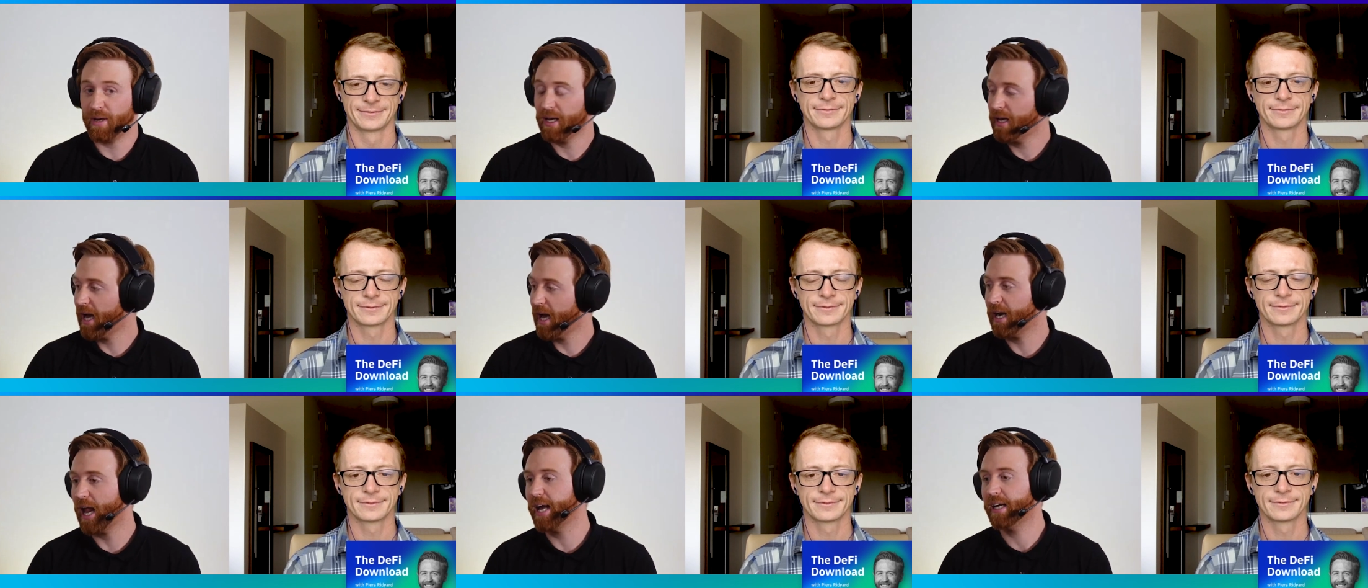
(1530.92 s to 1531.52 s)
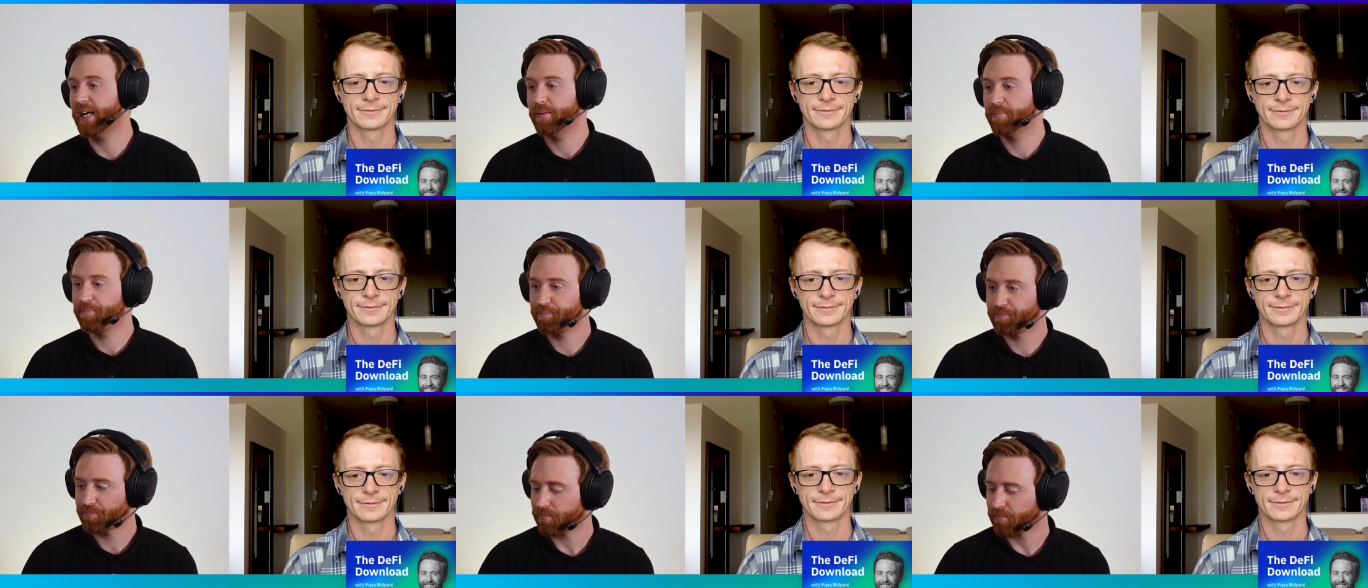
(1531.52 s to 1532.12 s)
Speaker 1: me, and like,
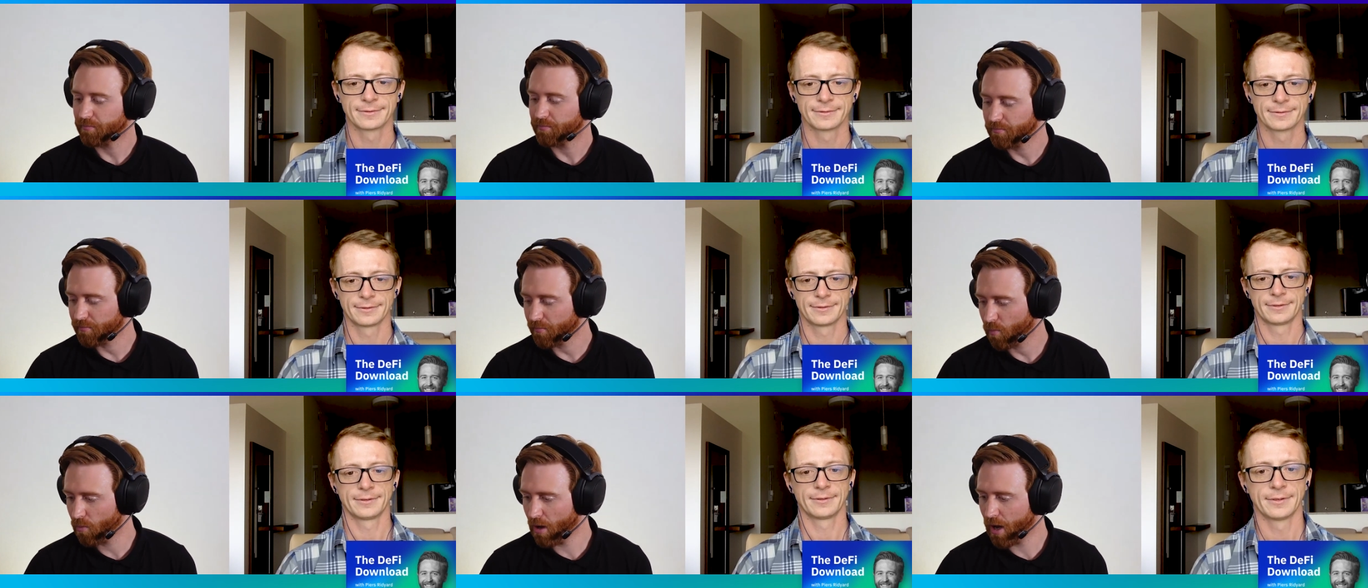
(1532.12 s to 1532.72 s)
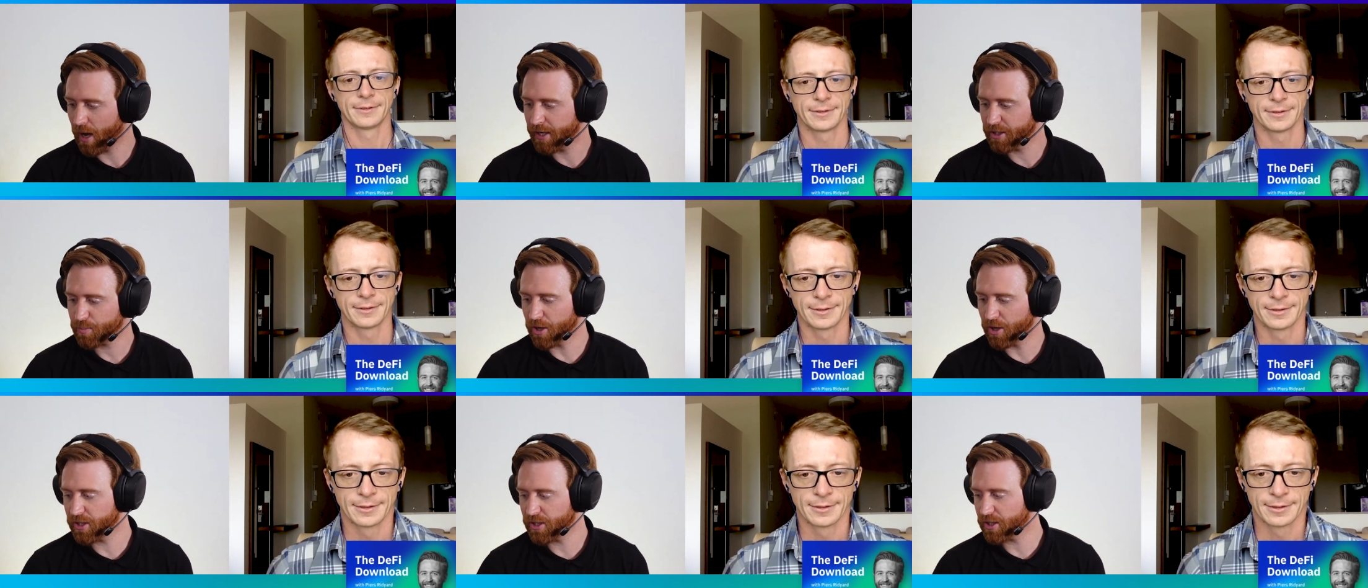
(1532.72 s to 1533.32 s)
I
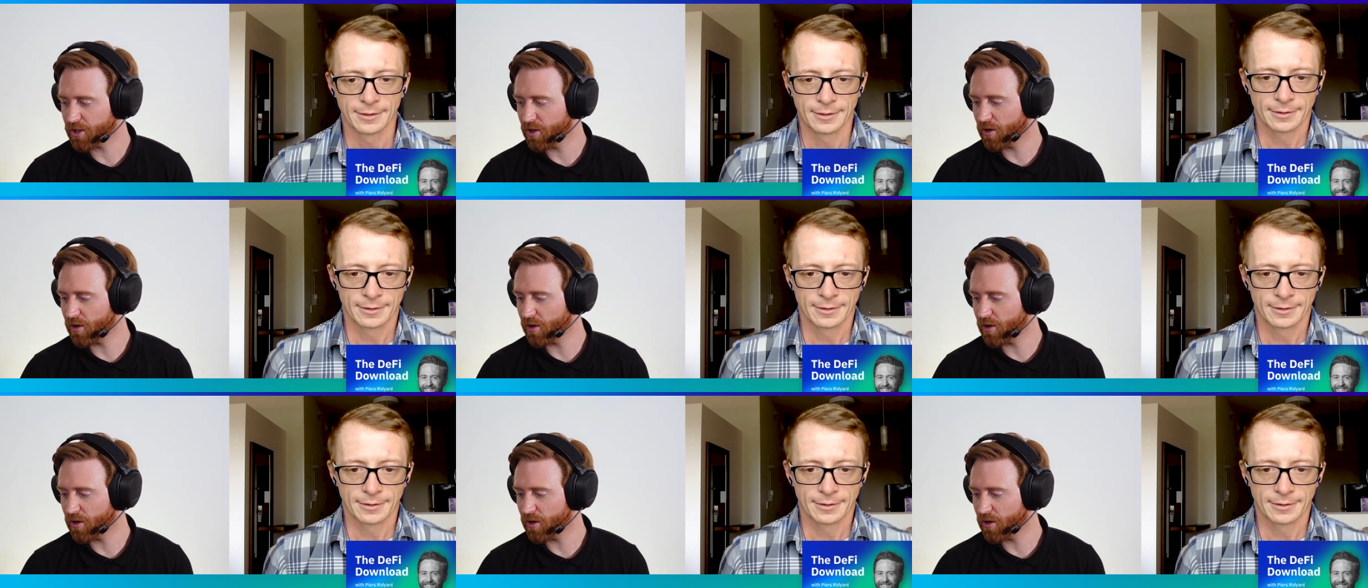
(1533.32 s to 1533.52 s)
suppose it's